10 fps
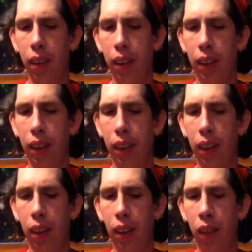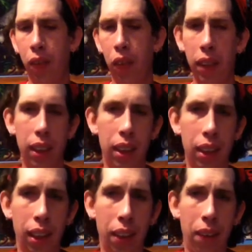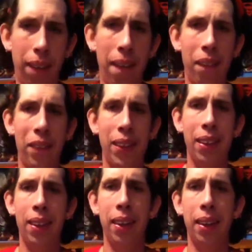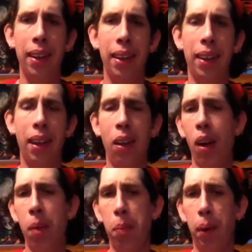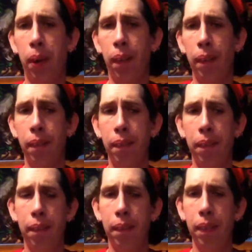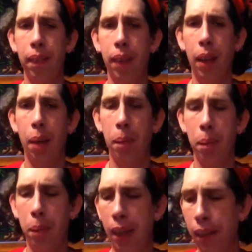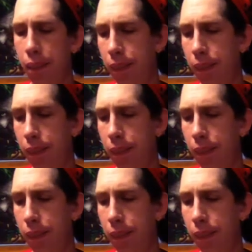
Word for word: like a freak. I don't wanna feel like an oddball. But